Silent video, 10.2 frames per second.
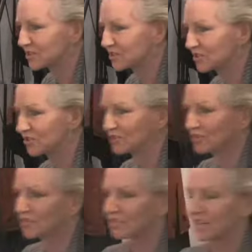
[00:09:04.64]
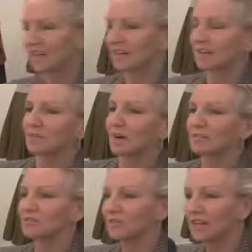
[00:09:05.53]
much as thoughts.
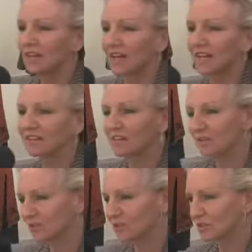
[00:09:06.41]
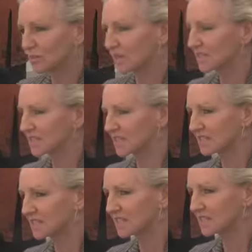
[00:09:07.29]
Um, I was really glad that you talked about the
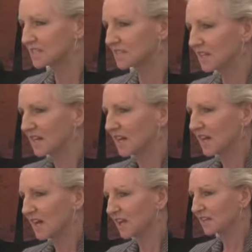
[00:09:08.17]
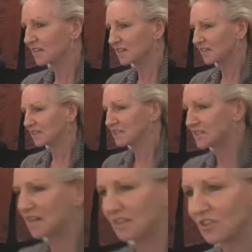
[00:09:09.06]
60s and the
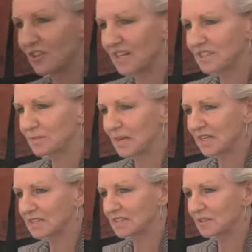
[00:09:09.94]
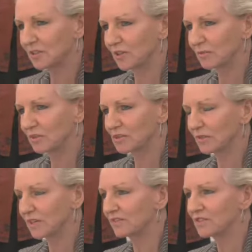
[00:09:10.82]
darker aspects, you know,
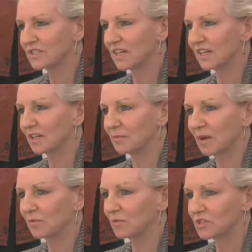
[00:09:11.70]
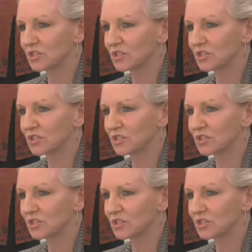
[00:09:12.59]
because whenever you see anything about